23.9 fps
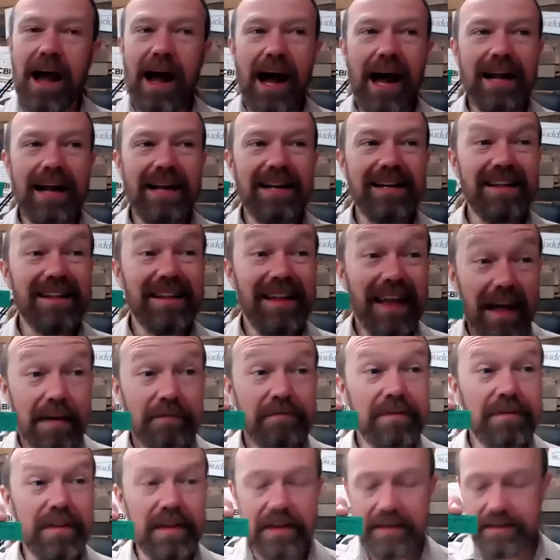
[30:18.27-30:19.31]
I
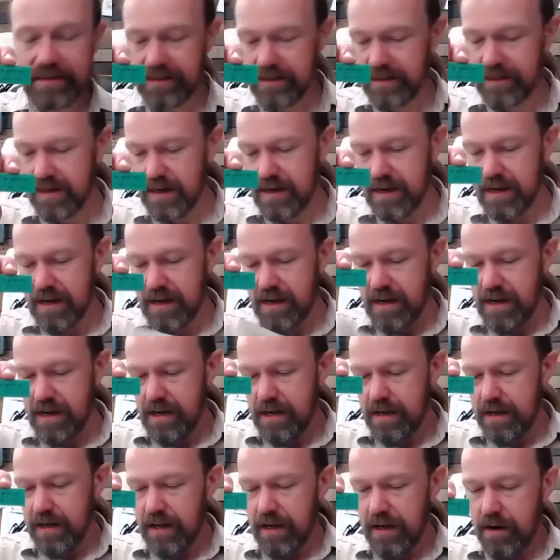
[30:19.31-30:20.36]
love this.
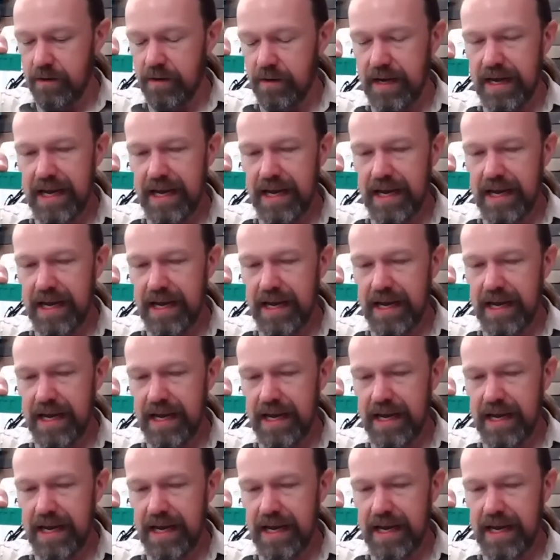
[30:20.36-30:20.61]
You know,